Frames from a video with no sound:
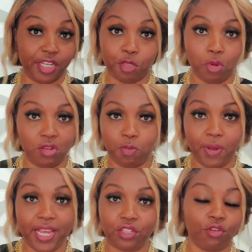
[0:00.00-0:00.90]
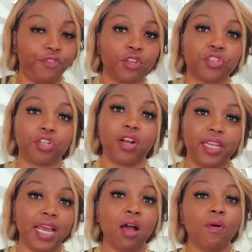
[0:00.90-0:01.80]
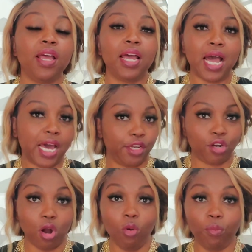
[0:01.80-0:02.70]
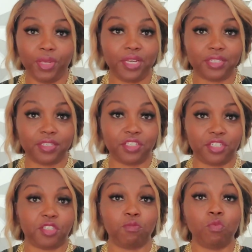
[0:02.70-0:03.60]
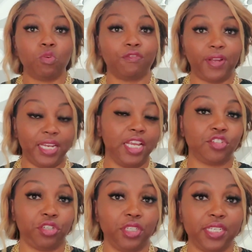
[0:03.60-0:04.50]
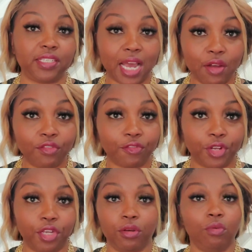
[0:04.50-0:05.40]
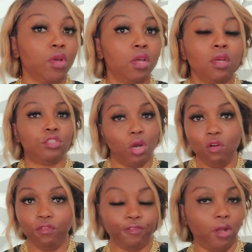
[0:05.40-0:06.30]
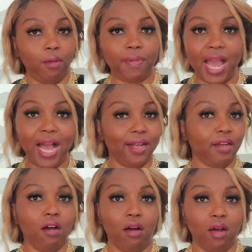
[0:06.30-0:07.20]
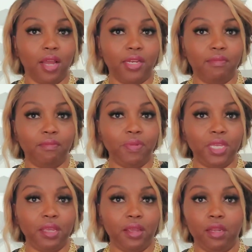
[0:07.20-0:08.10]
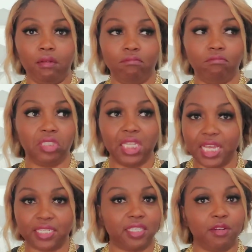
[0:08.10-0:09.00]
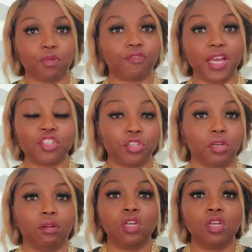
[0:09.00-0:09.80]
small space, or if you're starting out of your home because it's just more financially sound for you, don't fall back on being less than professional.